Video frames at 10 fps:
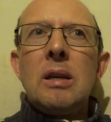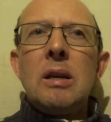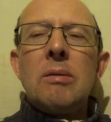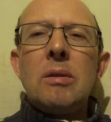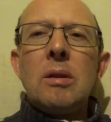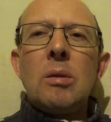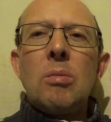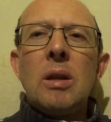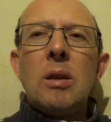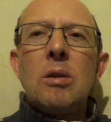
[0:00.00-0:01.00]
given that the
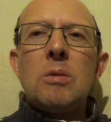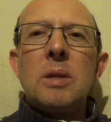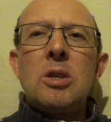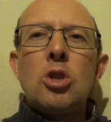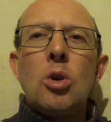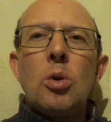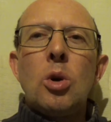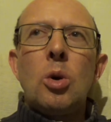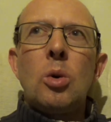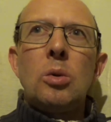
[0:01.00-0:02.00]
weather has been so
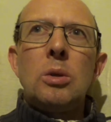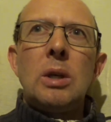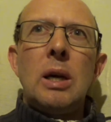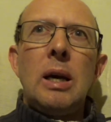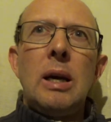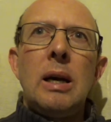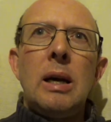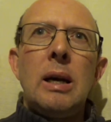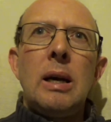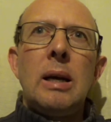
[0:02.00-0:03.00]
cold,
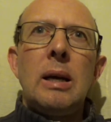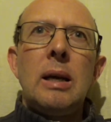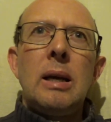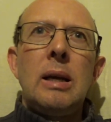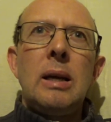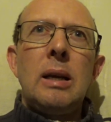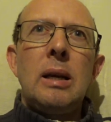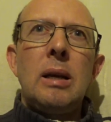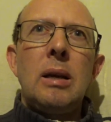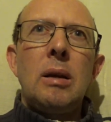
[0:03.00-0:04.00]

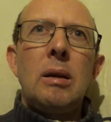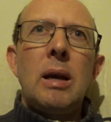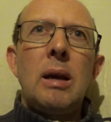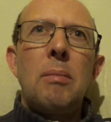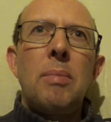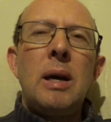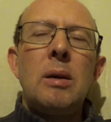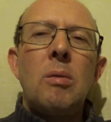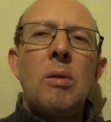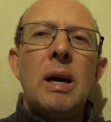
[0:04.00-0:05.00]
uh,
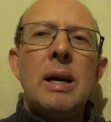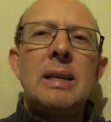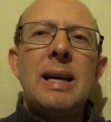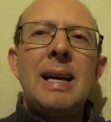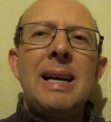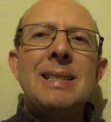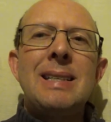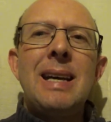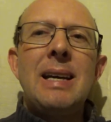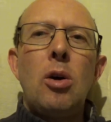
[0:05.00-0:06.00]
part of the ride I had
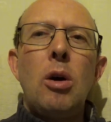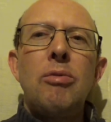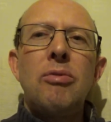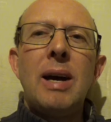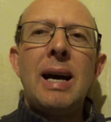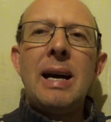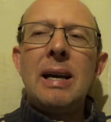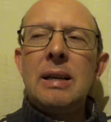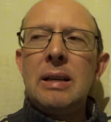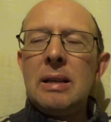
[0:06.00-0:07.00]
to get off
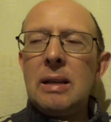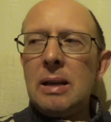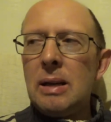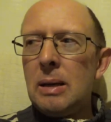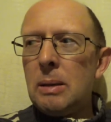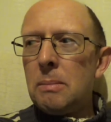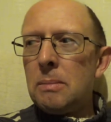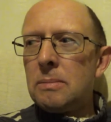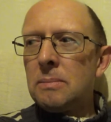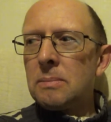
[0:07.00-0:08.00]
and
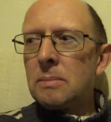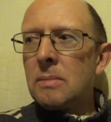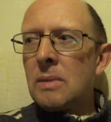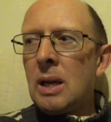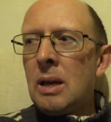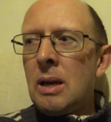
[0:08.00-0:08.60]
um,